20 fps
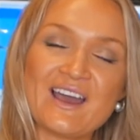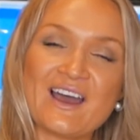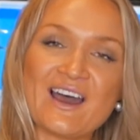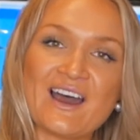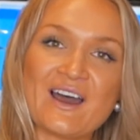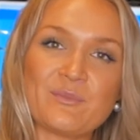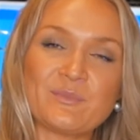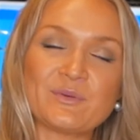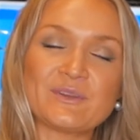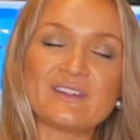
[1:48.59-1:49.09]

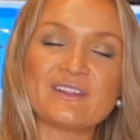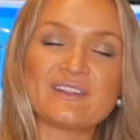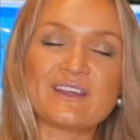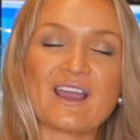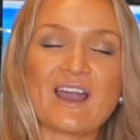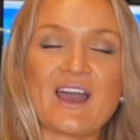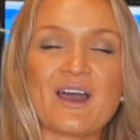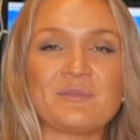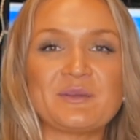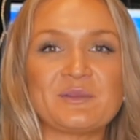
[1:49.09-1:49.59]
uh, put it in the
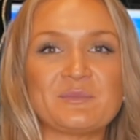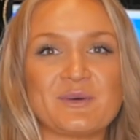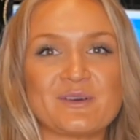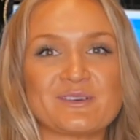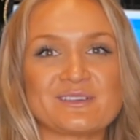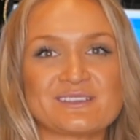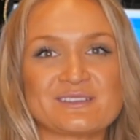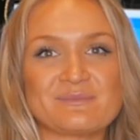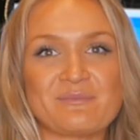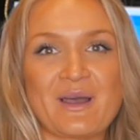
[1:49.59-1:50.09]
comment
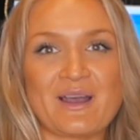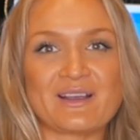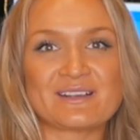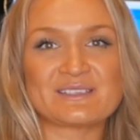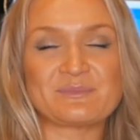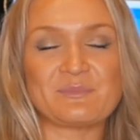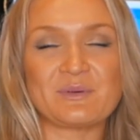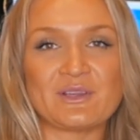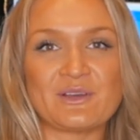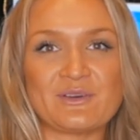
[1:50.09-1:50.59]
box,
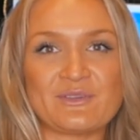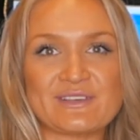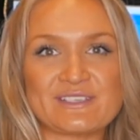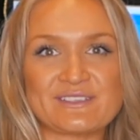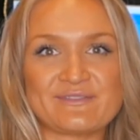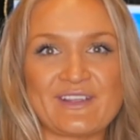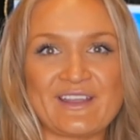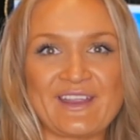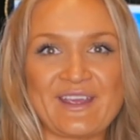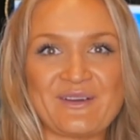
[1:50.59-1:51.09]
box below this
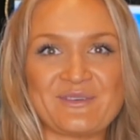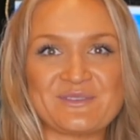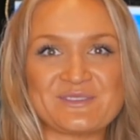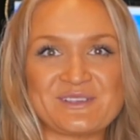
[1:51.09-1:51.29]
video.